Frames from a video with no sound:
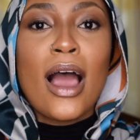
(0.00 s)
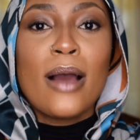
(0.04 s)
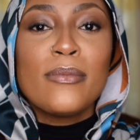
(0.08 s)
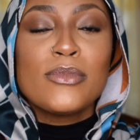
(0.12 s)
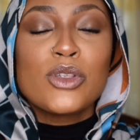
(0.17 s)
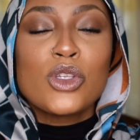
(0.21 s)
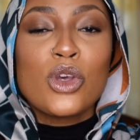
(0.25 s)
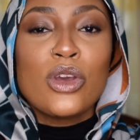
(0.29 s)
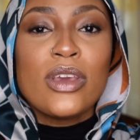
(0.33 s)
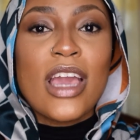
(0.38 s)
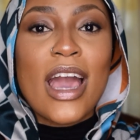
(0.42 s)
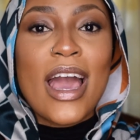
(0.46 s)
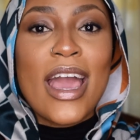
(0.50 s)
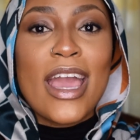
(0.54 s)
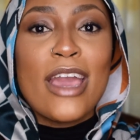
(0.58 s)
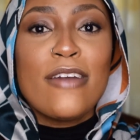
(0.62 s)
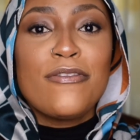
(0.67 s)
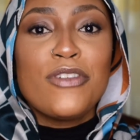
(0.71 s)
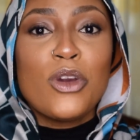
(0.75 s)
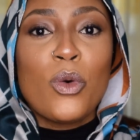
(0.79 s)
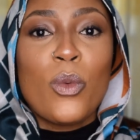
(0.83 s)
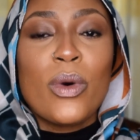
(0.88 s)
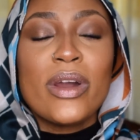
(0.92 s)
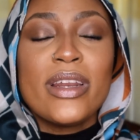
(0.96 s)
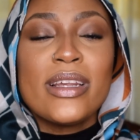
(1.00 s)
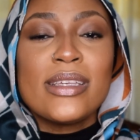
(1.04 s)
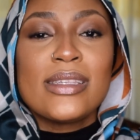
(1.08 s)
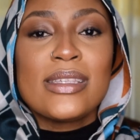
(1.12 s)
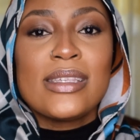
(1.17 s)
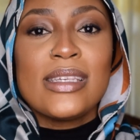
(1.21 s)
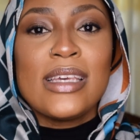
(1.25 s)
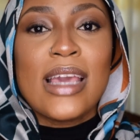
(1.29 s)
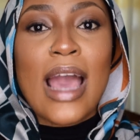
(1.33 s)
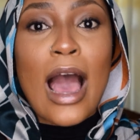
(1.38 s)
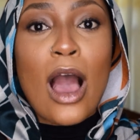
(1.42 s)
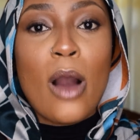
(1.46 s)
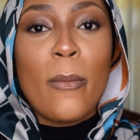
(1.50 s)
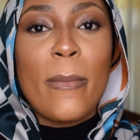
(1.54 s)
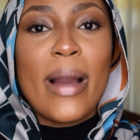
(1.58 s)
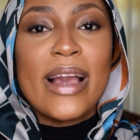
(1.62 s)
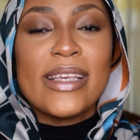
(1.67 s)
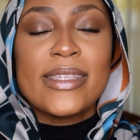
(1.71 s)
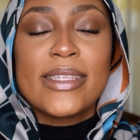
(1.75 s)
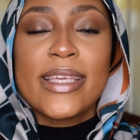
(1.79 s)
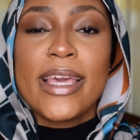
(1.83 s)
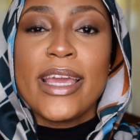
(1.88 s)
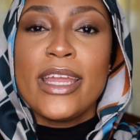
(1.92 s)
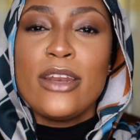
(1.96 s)
So yeah, if you want to see how
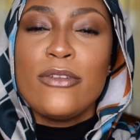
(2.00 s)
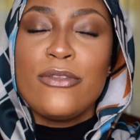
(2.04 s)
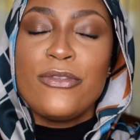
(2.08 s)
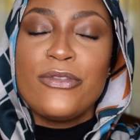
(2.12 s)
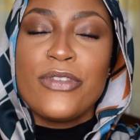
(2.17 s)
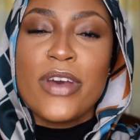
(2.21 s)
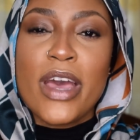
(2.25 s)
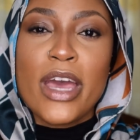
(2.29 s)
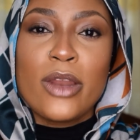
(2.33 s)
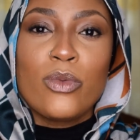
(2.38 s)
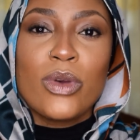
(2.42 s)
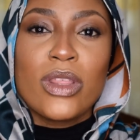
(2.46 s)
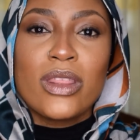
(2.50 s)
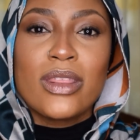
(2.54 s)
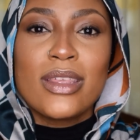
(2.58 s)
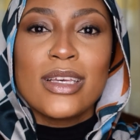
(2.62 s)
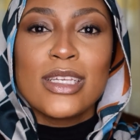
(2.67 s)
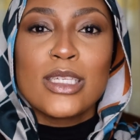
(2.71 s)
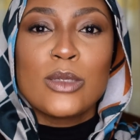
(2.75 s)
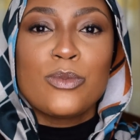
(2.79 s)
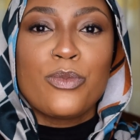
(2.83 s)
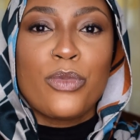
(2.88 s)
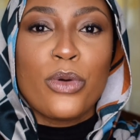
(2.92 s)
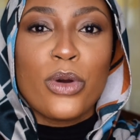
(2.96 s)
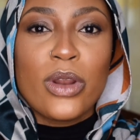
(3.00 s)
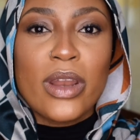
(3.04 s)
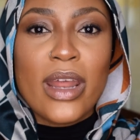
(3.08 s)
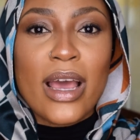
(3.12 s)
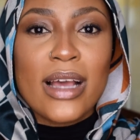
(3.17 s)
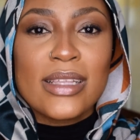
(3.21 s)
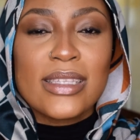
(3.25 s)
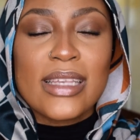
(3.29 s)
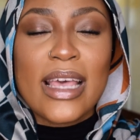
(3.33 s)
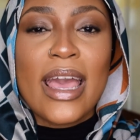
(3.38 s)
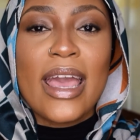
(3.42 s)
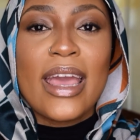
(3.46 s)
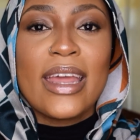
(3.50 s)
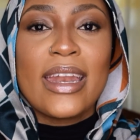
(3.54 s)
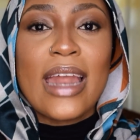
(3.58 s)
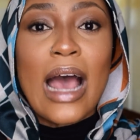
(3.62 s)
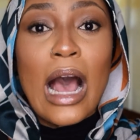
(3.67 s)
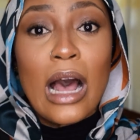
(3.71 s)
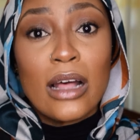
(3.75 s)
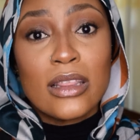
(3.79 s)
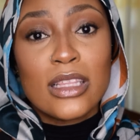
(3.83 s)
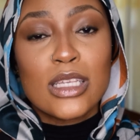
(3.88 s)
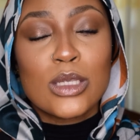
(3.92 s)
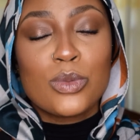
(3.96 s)
my skin fared with this product and
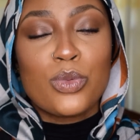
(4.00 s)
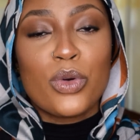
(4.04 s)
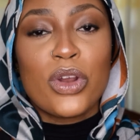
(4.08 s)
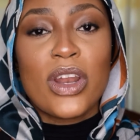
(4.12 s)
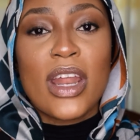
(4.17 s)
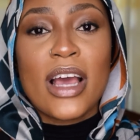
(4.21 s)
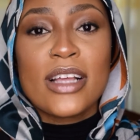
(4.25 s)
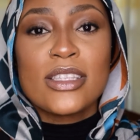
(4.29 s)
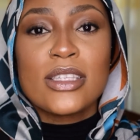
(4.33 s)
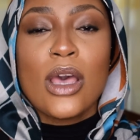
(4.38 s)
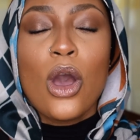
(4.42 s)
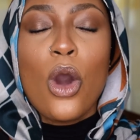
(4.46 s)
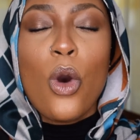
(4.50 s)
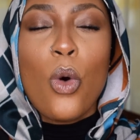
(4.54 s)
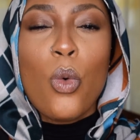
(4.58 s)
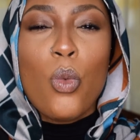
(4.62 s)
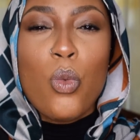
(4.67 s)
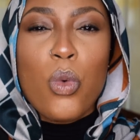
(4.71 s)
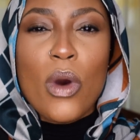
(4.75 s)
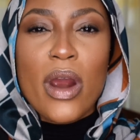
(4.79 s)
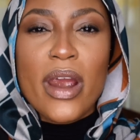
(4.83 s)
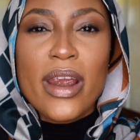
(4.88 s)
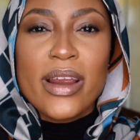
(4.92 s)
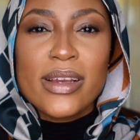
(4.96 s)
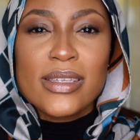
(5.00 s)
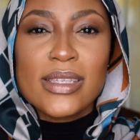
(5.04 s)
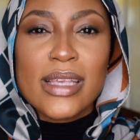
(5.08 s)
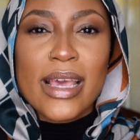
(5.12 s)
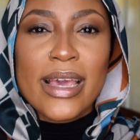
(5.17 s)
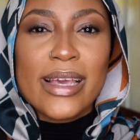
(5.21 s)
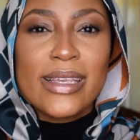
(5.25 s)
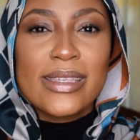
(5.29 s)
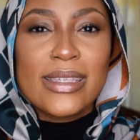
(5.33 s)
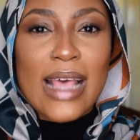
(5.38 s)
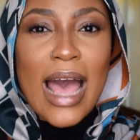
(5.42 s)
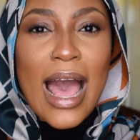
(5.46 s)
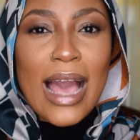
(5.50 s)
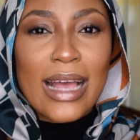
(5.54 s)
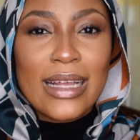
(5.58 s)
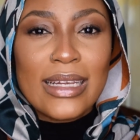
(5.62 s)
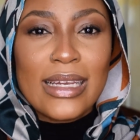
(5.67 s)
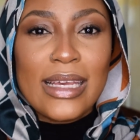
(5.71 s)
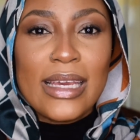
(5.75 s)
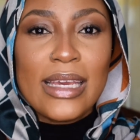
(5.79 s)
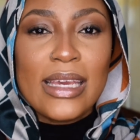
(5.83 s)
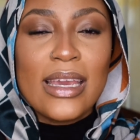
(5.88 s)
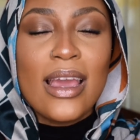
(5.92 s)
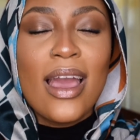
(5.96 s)
how this product works
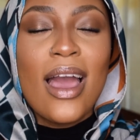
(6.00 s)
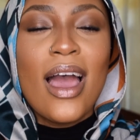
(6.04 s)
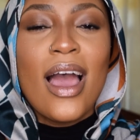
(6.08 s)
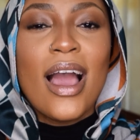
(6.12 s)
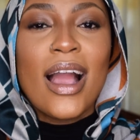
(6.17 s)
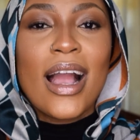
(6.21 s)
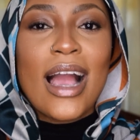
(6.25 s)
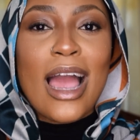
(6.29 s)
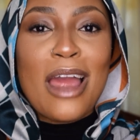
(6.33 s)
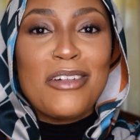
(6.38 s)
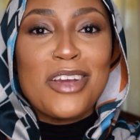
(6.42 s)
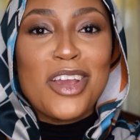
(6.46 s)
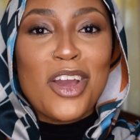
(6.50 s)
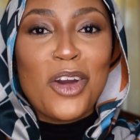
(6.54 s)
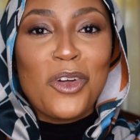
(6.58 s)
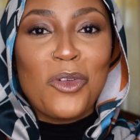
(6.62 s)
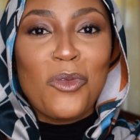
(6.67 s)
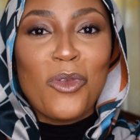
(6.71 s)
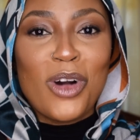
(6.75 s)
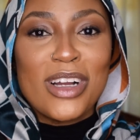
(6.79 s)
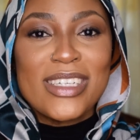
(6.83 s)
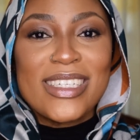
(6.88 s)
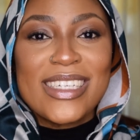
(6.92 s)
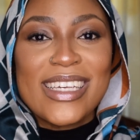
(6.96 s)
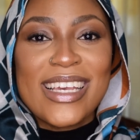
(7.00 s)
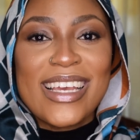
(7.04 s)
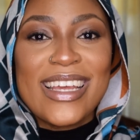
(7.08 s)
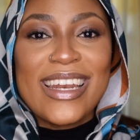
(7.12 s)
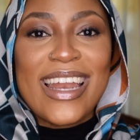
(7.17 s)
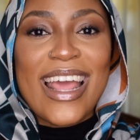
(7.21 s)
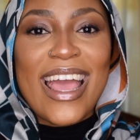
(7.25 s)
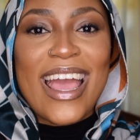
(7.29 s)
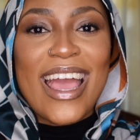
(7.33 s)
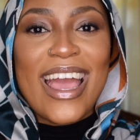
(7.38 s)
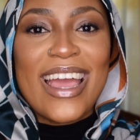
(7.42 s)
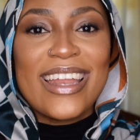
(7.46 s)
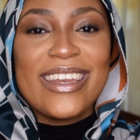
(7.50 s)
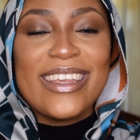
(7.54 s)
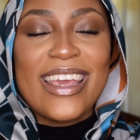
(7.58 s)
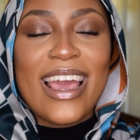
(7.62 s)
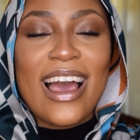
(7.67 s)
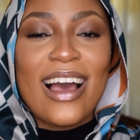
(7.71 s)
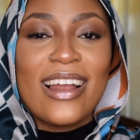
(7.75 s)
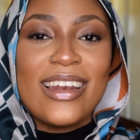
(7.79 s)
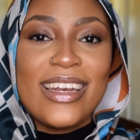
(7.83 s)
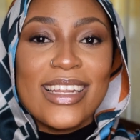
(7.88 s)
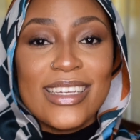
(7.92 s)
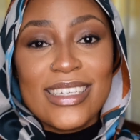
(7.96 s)
exactly, carry on watching and
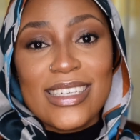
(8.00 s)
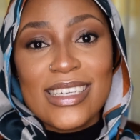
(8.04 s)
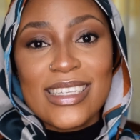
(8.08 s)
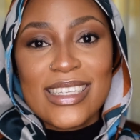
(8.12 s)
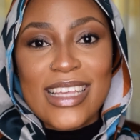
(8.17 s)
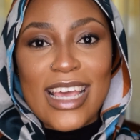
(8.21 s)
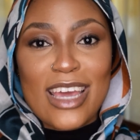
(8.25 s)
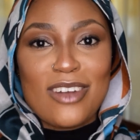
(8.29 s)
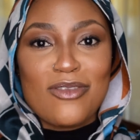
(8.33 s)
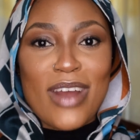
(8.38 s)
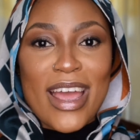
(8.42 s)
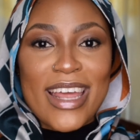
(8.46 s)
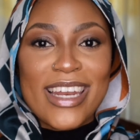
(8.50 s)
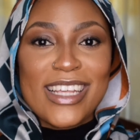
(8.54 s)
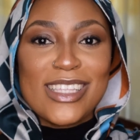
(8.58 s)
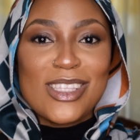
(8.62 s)
yeah, let's just get right